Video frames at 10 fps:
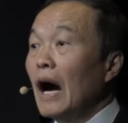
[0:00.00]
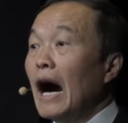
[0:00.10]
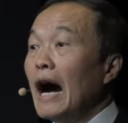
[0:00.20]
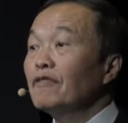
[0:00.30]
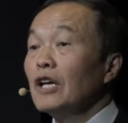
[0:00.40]

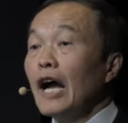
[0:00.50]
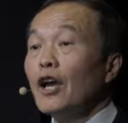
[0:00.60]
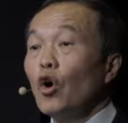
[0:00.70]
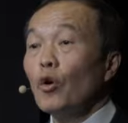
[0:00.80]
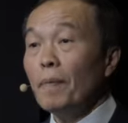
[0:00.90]
After
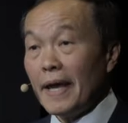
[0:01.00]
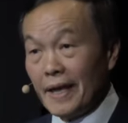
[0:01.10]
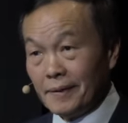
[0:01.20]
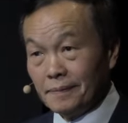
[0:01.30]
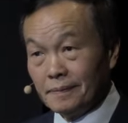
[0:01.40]
I
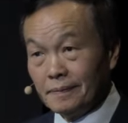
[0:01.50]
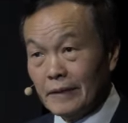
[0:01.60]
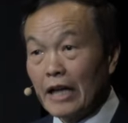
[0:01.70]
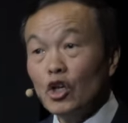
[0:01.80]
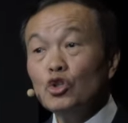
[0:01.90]
obey,
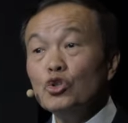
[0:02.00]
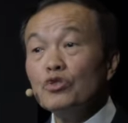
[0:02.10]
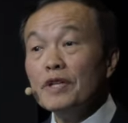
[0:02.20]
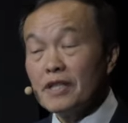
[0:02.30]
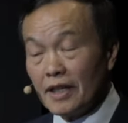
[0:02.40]
I don't
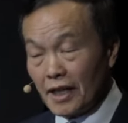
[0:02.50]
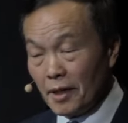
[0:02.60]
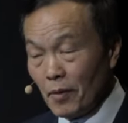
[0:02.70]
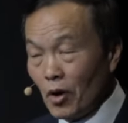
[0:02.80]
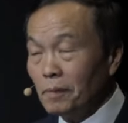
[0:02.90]
use reasoning
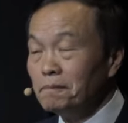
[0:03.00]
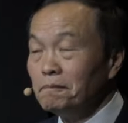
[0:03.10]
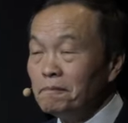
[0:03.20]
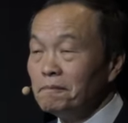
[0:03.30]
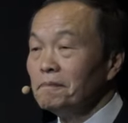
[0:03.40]
anymore.
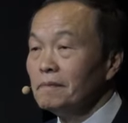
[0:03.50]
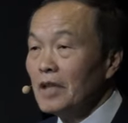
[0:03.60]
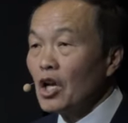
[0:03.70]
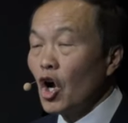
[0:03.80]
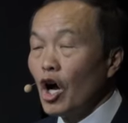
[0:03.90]

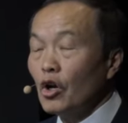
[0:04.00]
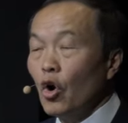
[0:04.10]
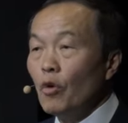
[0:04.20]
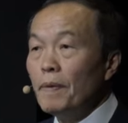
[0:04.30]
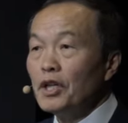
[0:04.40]
God
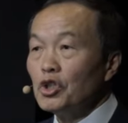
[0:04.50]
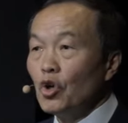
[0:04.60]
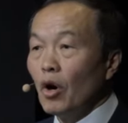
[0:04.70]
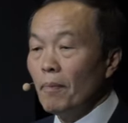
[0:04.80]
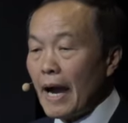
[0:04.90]
opened the
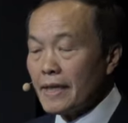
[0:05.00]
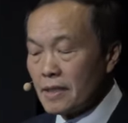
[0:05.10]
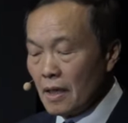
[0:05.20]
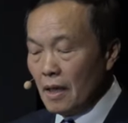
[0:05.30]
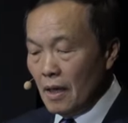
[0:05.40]
door.
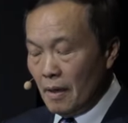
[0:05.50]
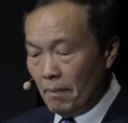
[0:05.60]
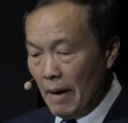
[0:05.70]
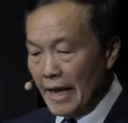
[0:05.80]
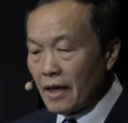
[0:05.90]

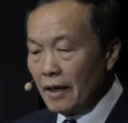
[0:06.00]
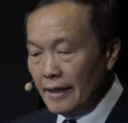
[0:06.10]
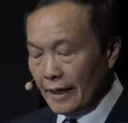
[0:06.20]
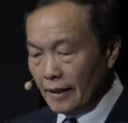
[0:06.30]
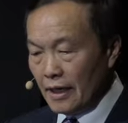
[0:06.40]
My
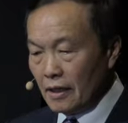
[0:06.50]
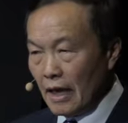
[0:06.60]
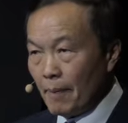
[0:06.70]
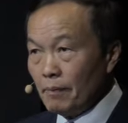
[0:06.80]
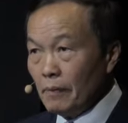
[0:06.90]
clinic
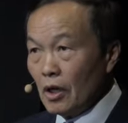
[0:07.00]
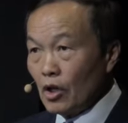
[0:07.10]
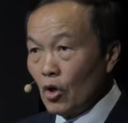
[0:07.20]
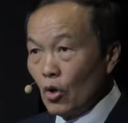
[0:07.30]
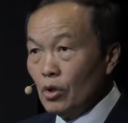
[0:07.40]
income
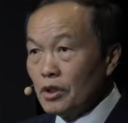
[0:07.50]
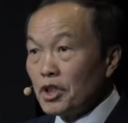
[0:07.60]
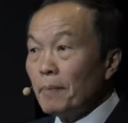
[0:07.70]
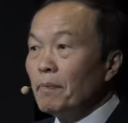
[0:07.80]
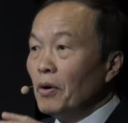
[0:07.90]
go
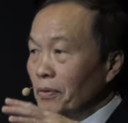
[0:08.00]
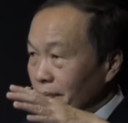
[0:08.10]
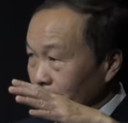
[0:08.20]
triple.